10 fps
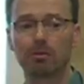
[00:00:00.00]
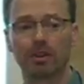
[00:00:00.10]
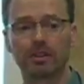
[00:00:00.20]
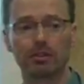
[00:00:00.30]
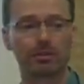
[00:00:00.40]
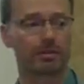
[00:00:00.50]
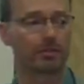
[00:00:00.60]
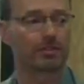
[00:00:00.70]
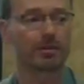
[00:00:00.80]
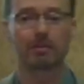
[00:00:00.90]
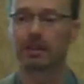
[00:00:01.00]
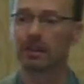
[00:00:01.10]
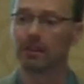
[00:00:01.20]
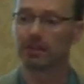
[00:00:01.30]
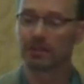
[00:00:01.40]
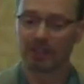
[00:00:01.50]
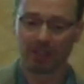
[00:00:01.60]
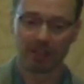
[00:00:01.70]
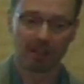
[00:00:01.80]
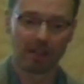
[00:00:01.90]
wanted to use it for something else.
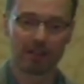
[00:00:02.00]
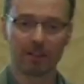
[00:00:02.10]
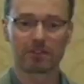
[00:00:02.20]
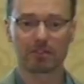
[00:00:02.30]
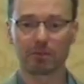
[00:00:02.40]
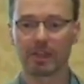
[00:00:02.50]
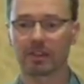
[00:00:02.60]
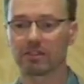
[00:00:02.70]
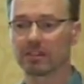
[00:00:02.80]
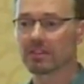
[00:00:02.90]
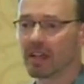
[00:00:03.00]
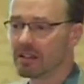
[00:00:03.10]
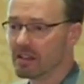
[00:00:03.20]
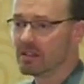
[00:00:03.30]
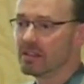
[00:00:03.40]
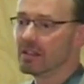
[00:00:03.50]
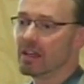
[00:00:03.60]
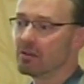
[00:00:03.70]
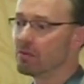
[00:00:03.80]
And so we actually signed an NDA